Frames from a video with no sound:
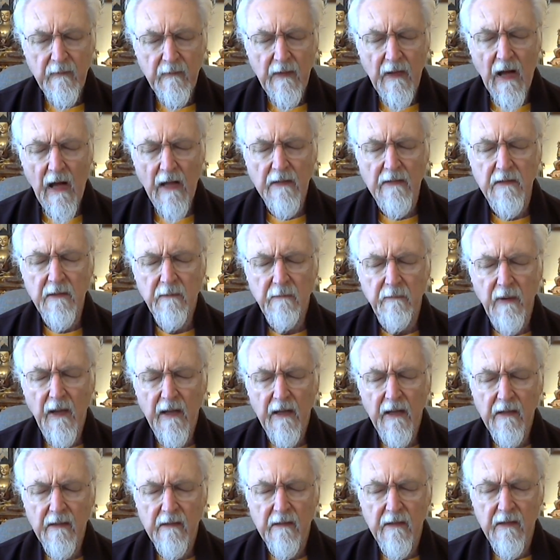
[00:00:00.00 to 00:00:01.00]

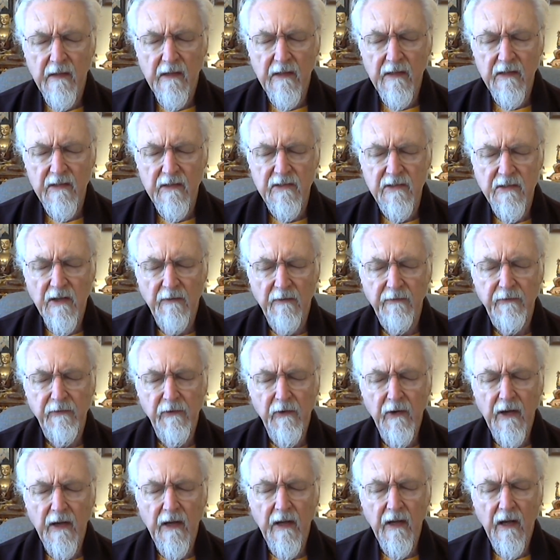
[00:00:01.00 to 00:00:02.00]
Contemplate the
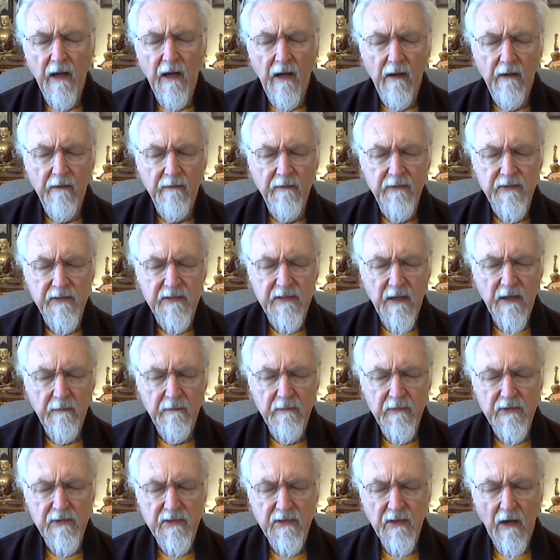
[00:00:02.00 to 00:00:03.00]
suffering of
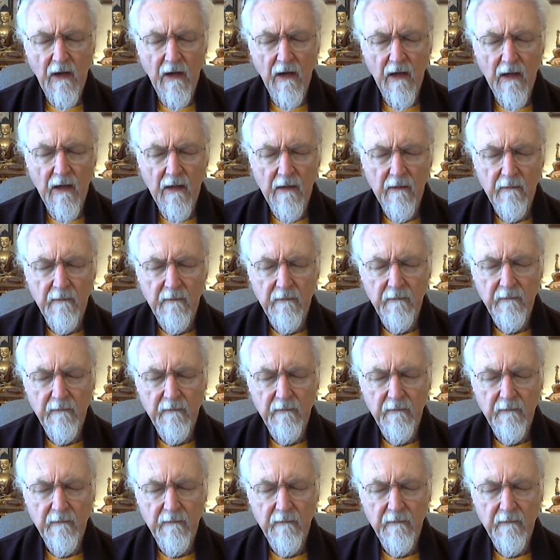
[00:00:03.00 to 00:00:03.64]
samsara,